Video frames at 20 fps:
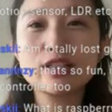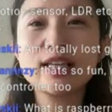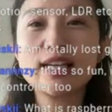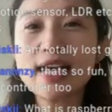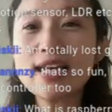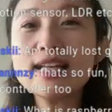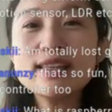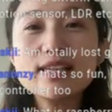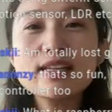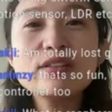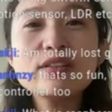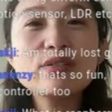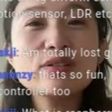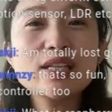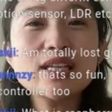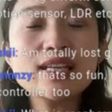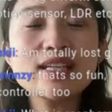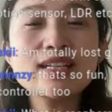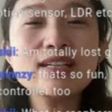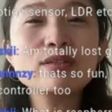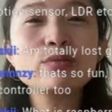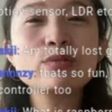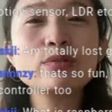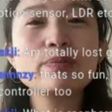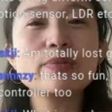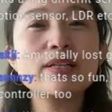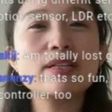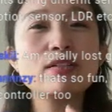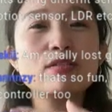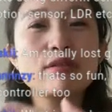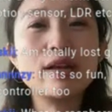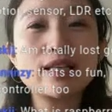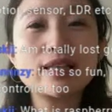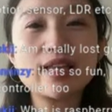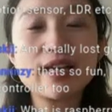Like anything you need would be right